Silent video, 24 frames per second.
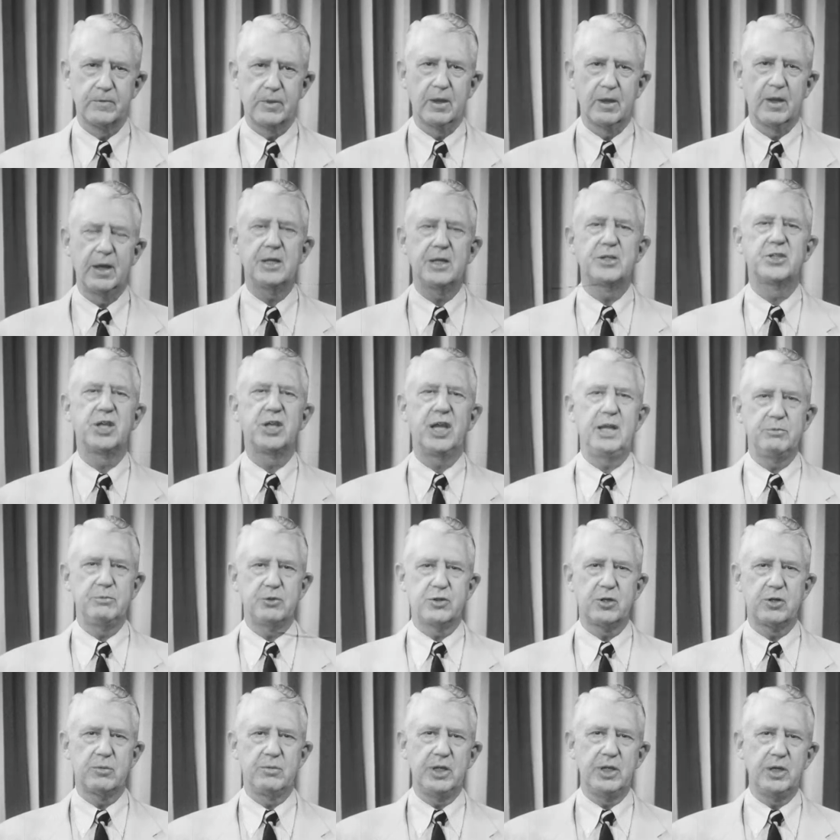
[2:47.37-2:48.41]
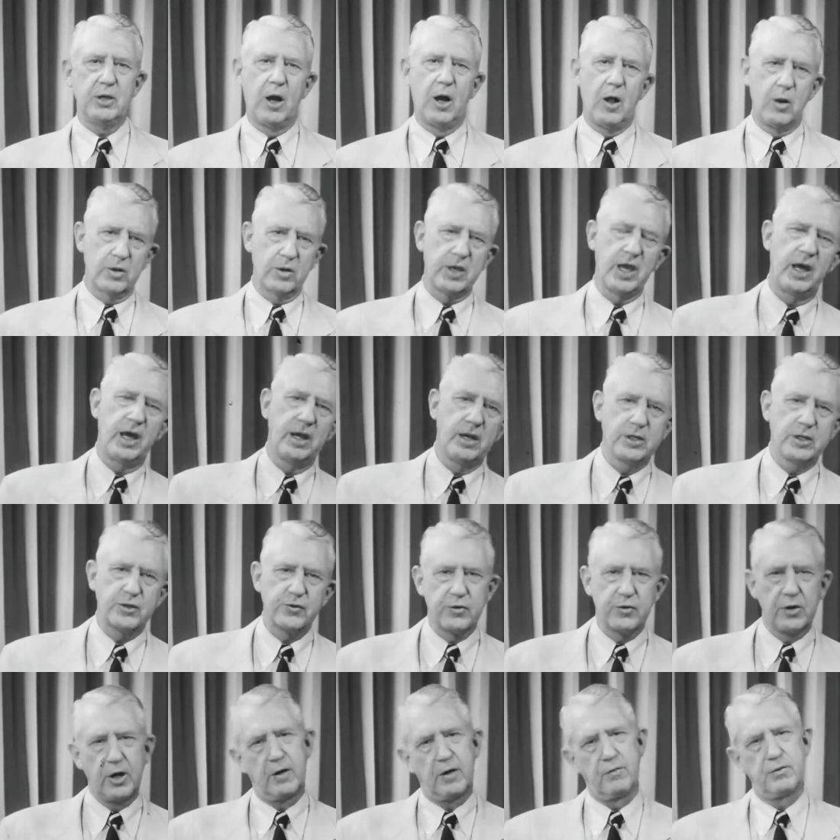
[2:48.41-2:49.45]
It seems to me all candidates
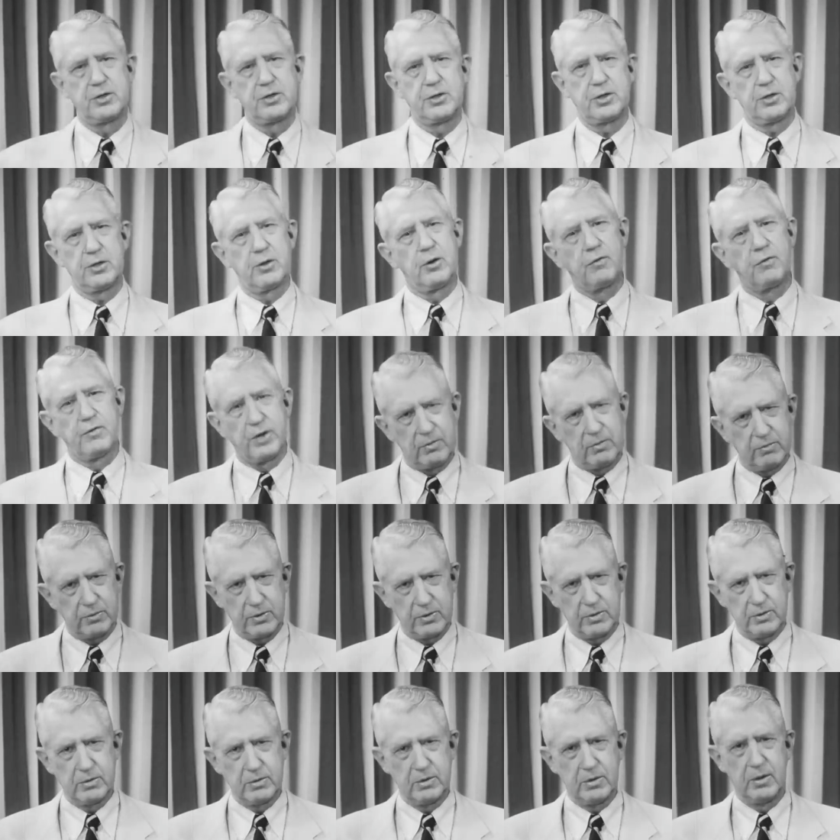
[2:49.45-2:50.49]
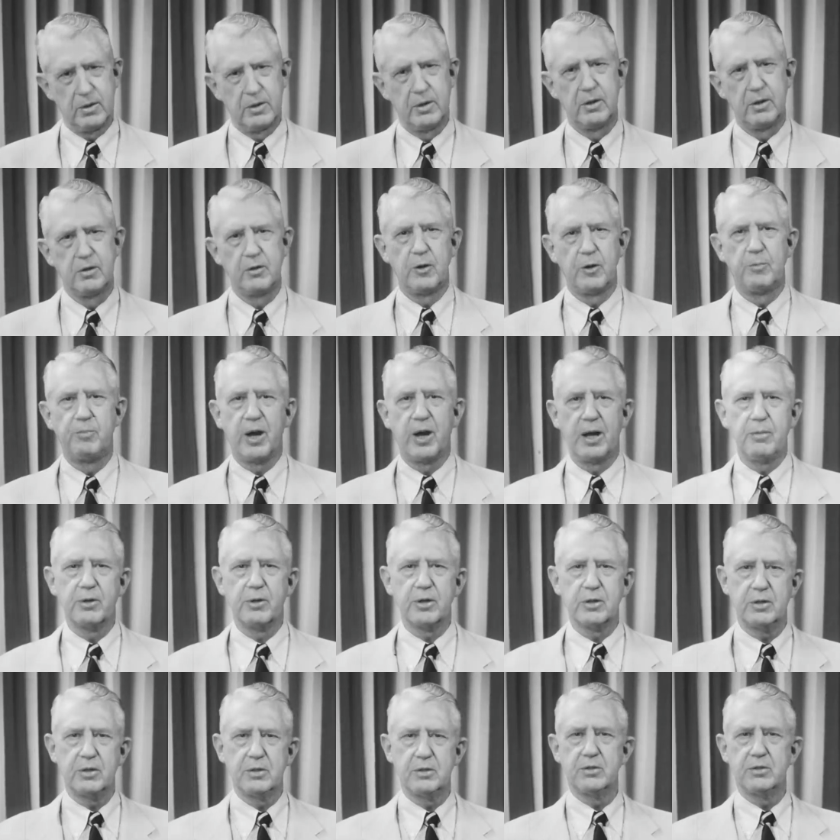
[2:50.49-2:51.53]
for office in November,
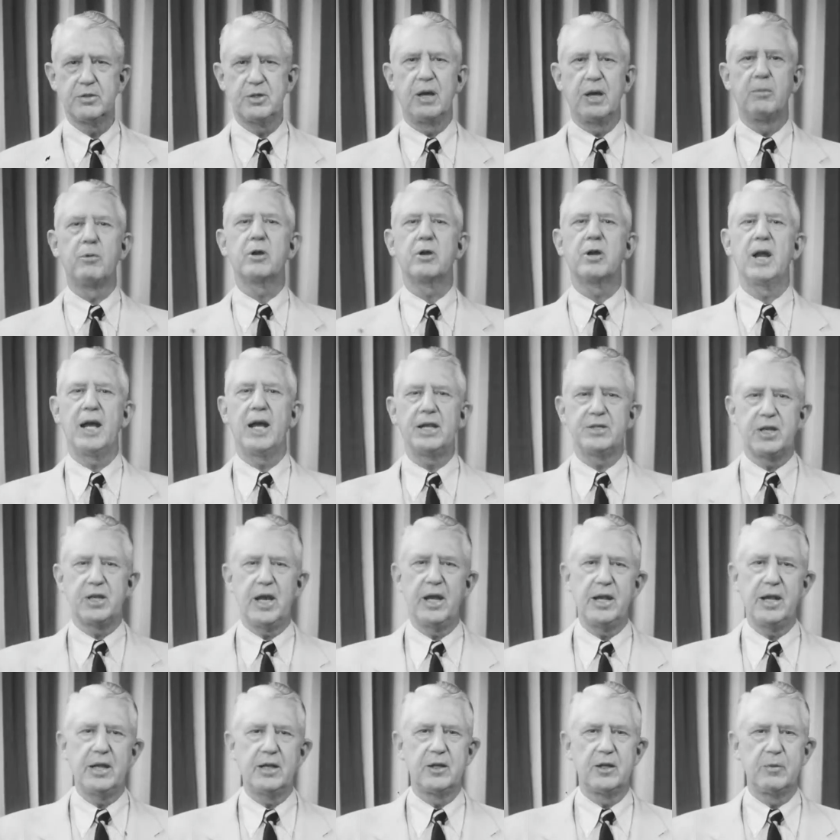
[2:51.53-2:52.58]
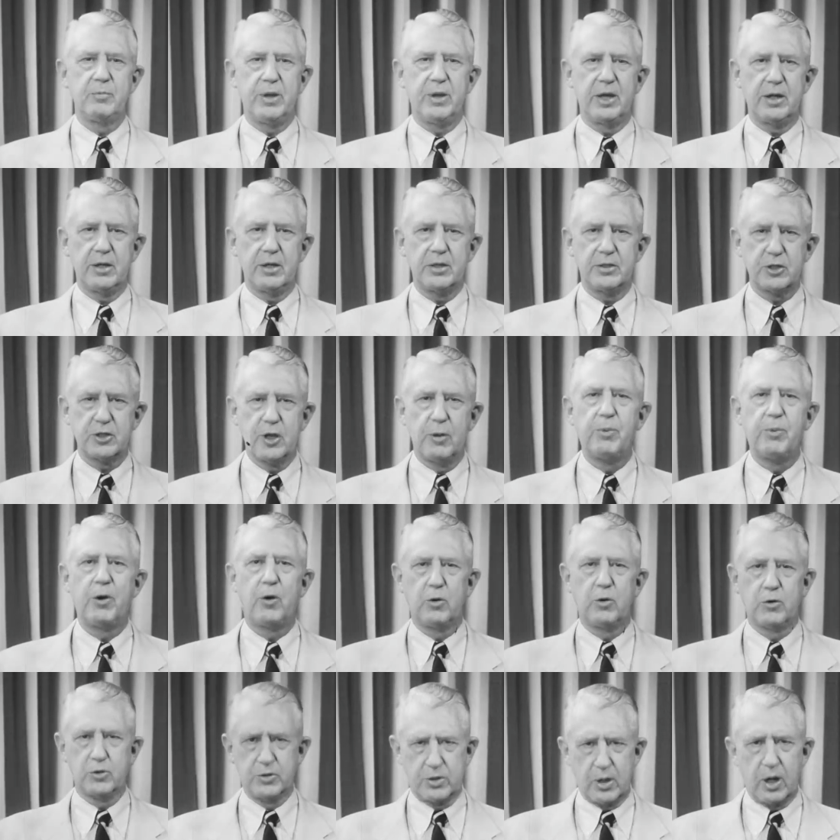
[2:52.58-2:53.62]
Republicans, Democrats, and independents,
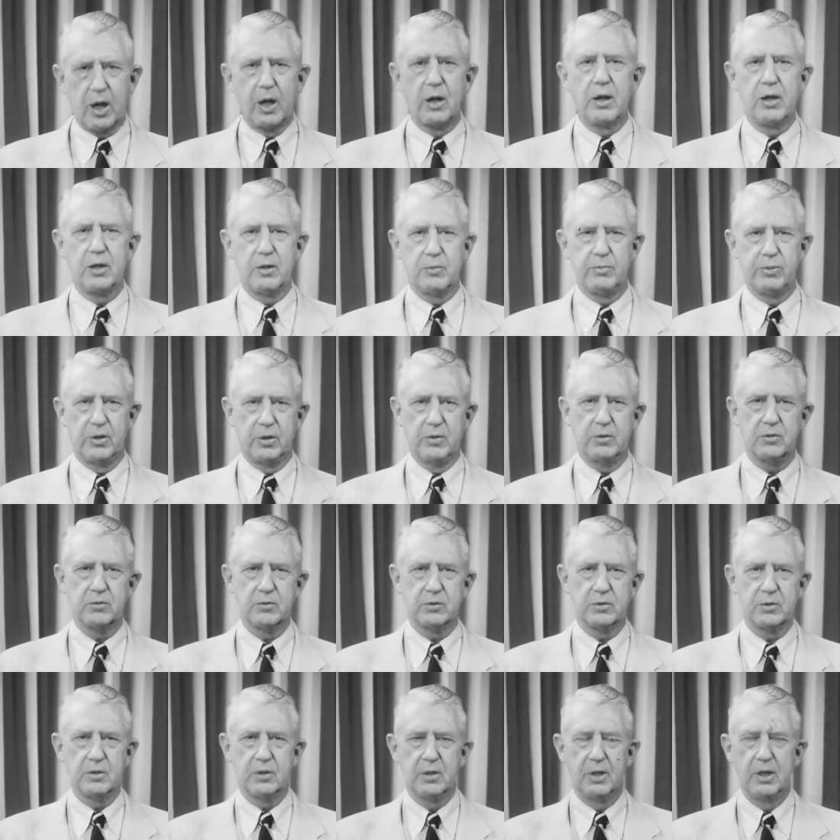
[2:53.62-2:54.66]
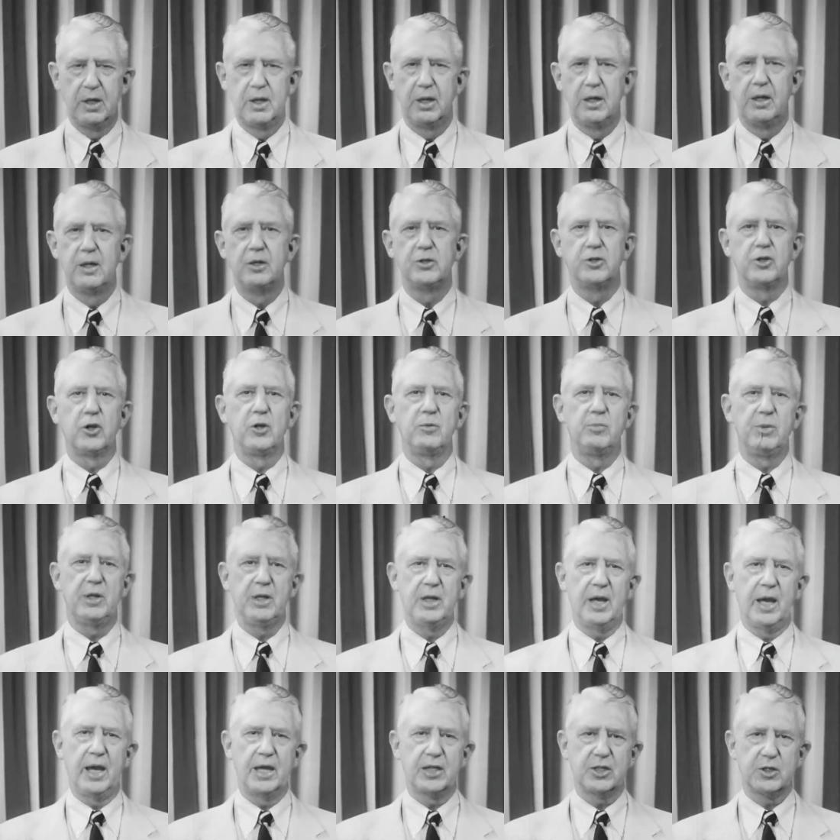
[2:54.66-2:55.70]
opposed or unopposed, should be
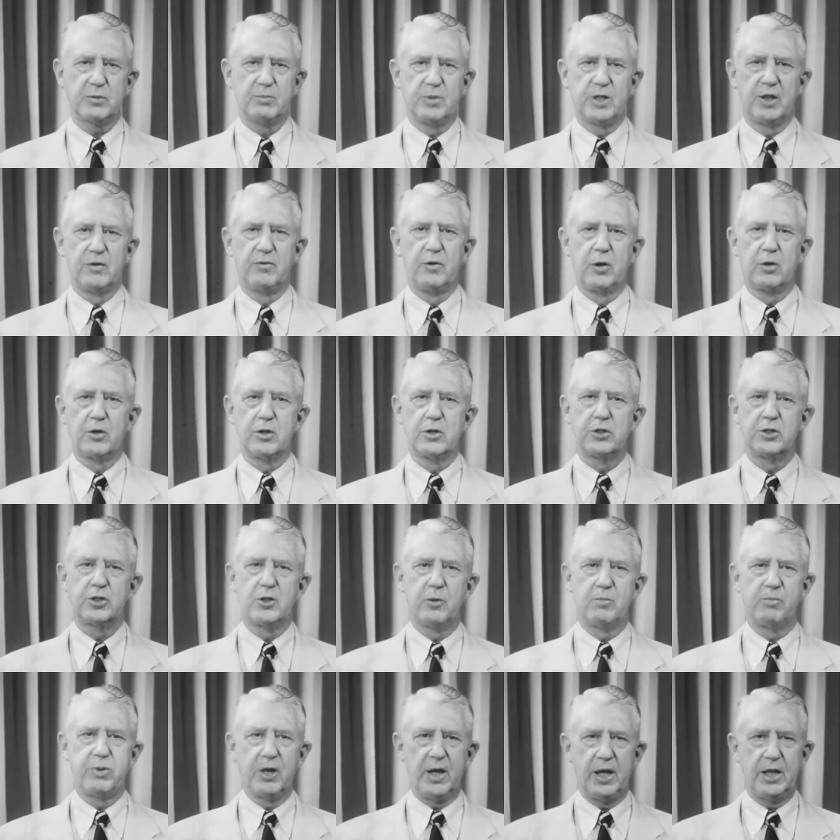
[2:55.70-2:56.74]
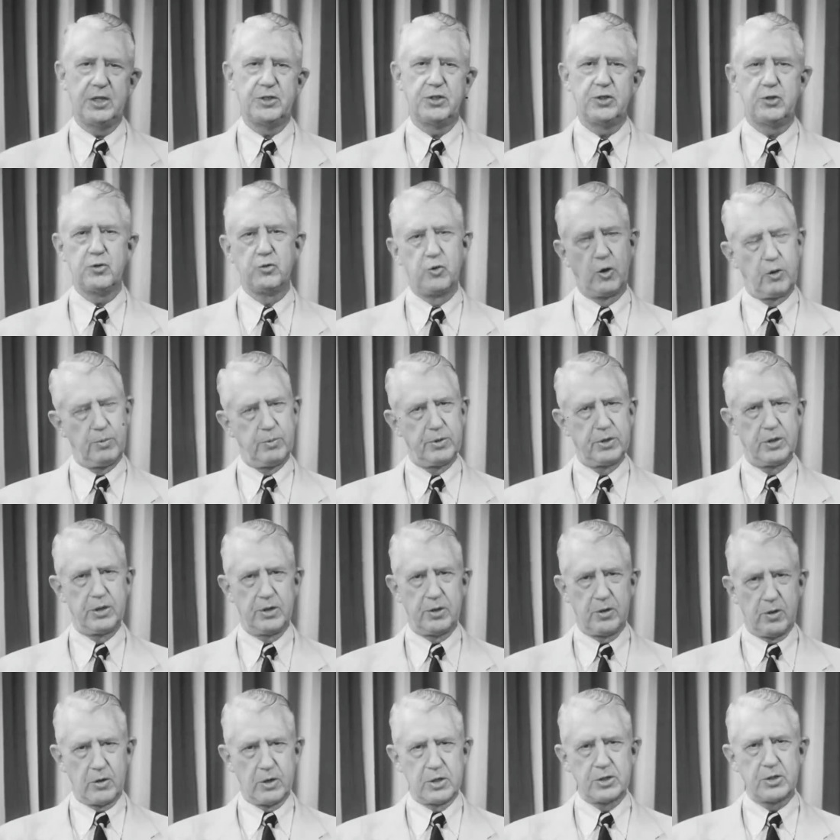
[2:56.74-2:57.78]
asked by the voters to pledge to open the
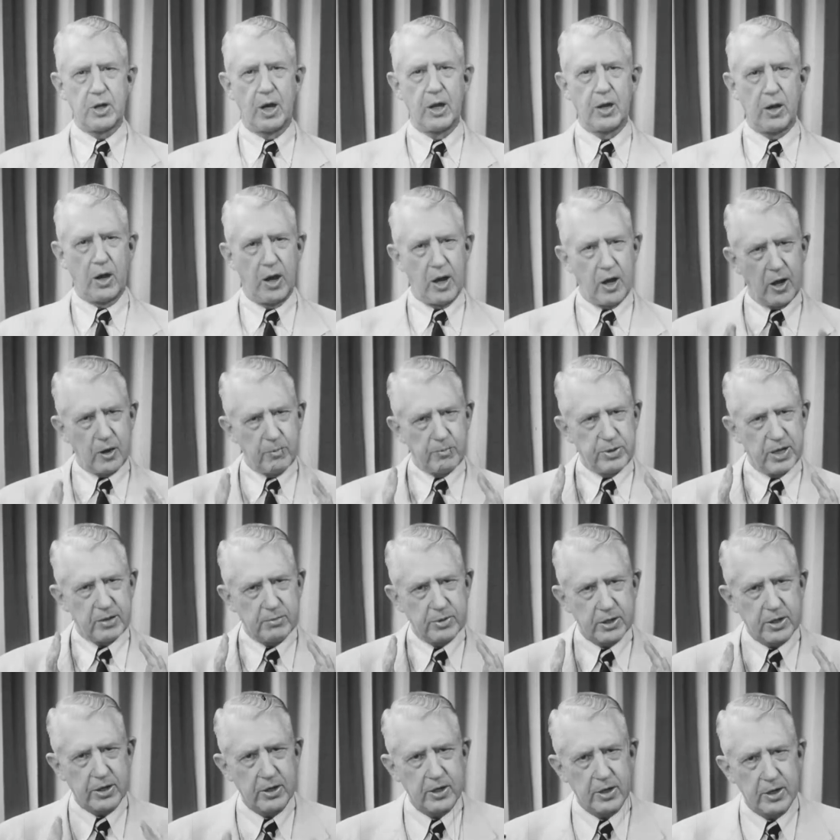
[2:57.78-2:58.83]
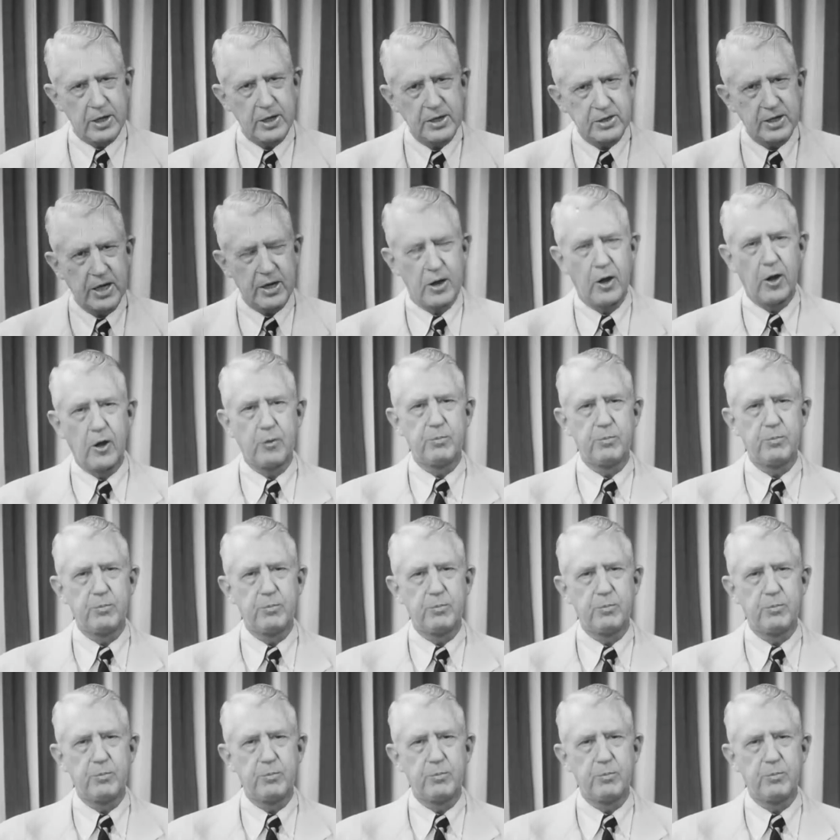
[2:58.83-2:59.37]
doors on all public hearings and all